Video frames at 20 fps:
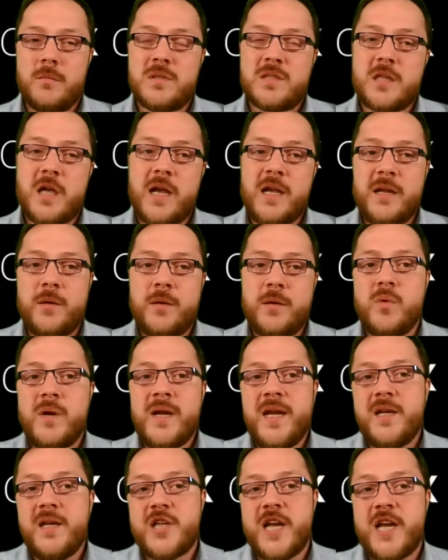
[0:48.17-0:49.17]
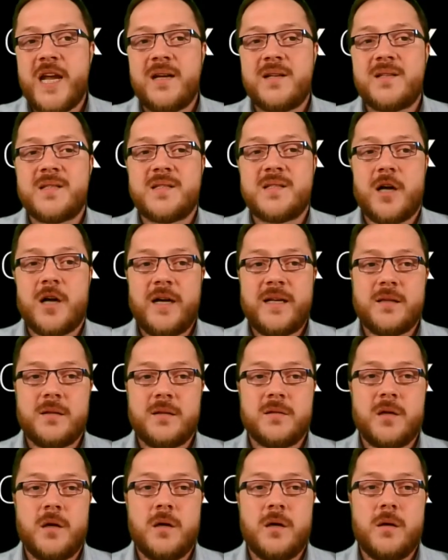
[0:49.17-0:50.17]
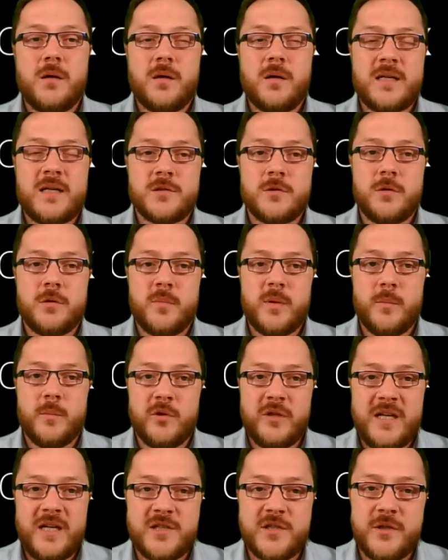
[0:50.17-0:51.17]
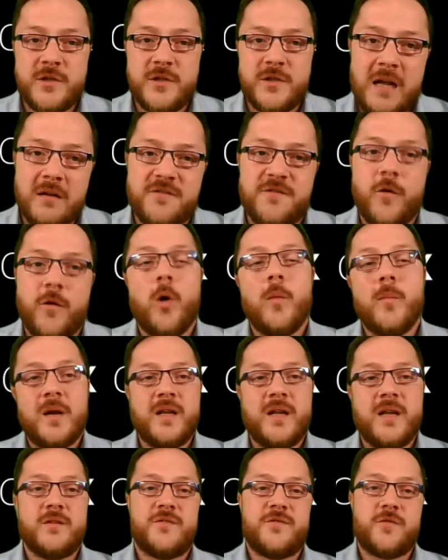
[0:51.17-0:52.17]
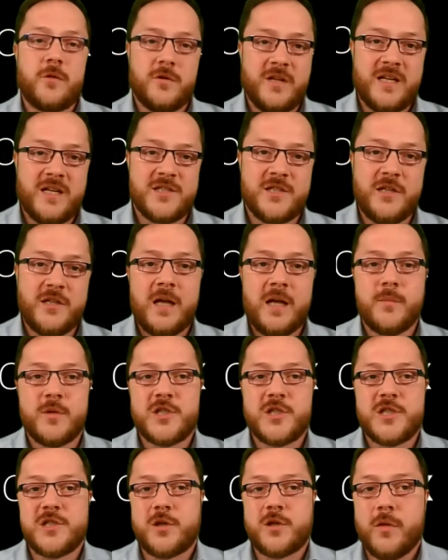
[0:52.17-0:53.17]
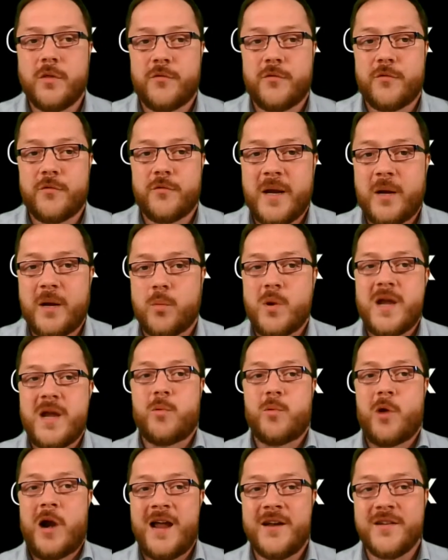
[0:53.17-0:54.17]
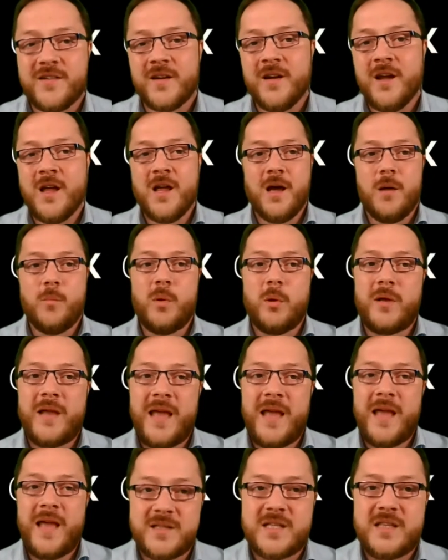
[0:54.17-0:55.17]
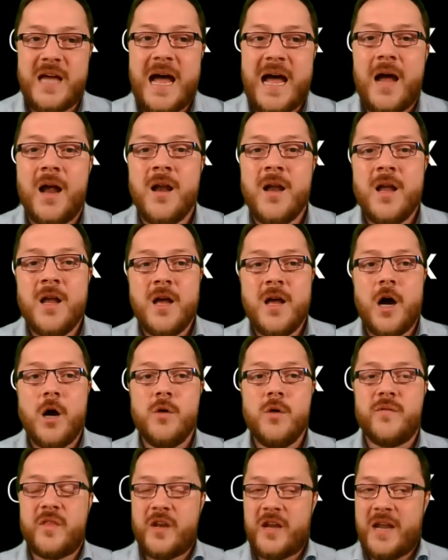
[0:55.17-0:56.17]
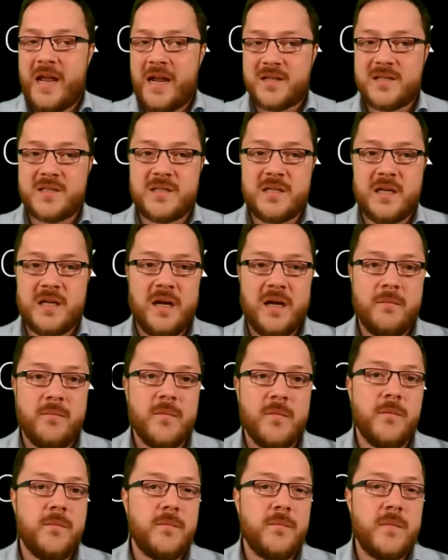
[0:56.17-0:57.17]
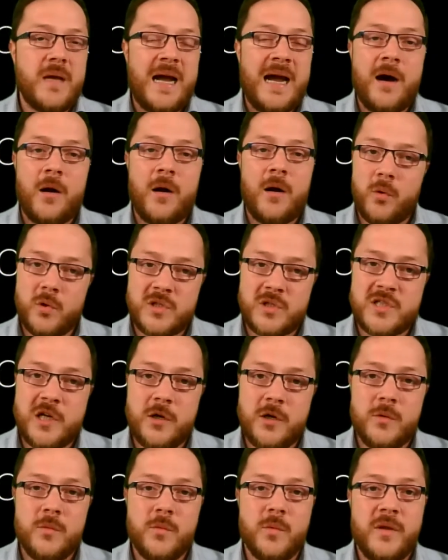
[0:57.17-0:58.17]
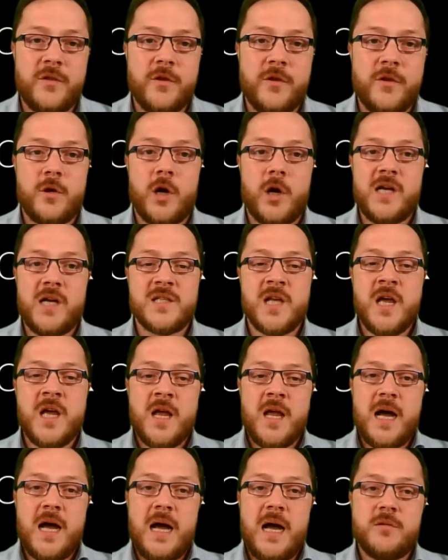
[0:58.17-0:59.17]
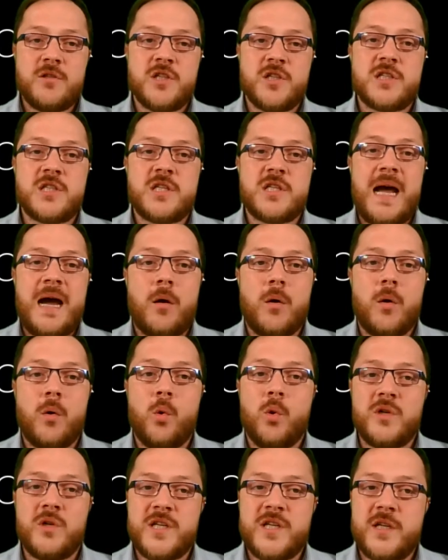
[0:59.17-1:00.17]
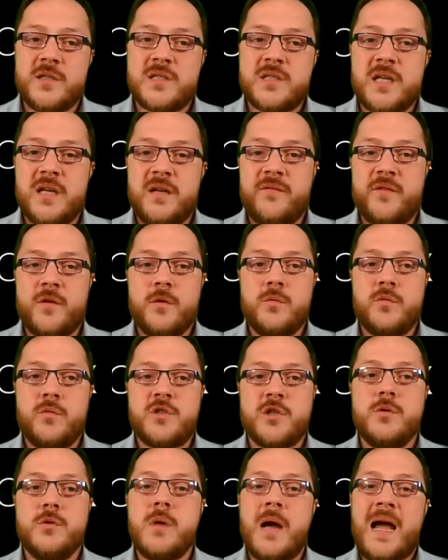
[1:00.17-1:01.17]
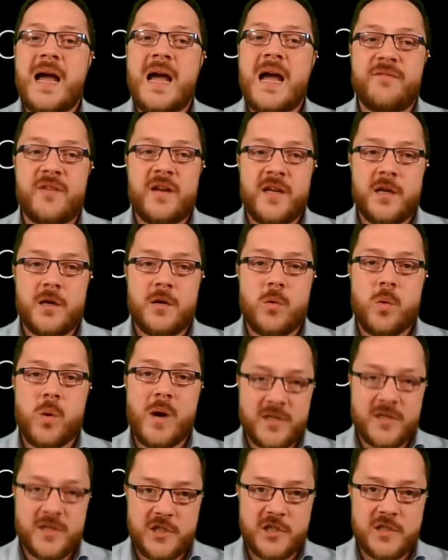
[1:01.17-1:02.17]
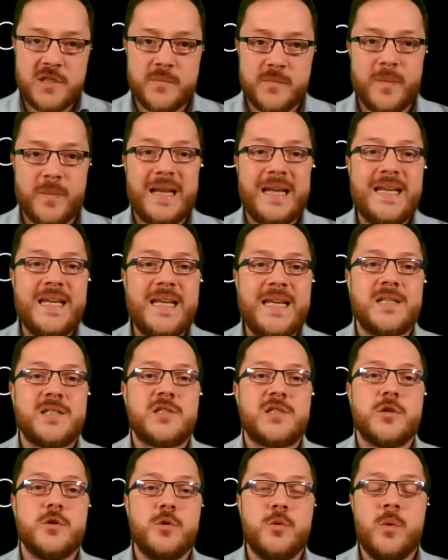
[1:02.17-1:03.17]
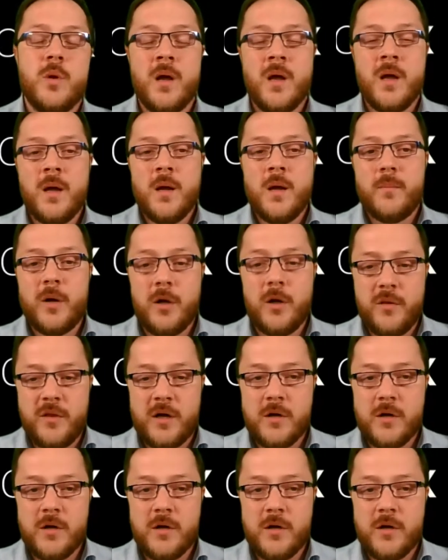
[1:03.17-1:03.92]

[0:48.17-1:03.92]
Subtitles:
slightly rejigged titled Rassemblement National, formerly the Front National, but she's gone through a big rebrand, and we'll get into that over the next hour or so with you guys. Just to our audience, if you do have any questions, please do put